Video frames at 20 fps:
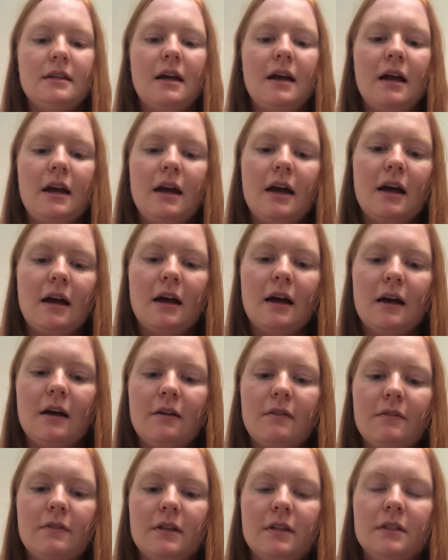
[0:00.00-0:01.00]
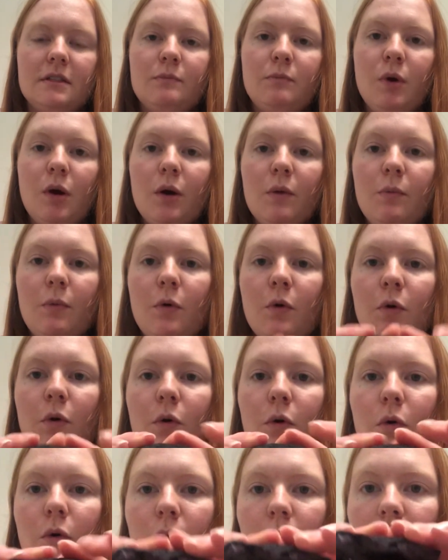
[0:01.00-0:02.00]
I have this
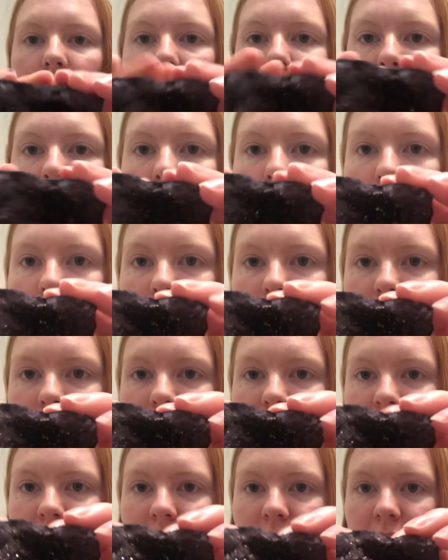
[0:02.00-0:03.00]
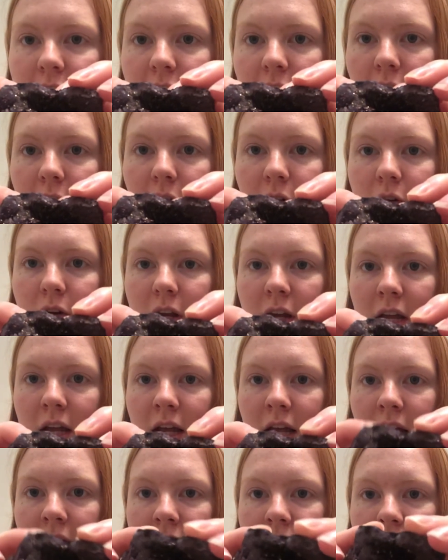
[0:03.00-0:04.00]
purple aura quartz geode
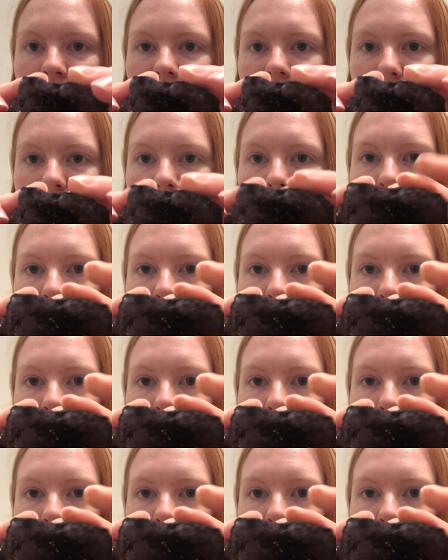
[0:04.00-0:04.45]
that my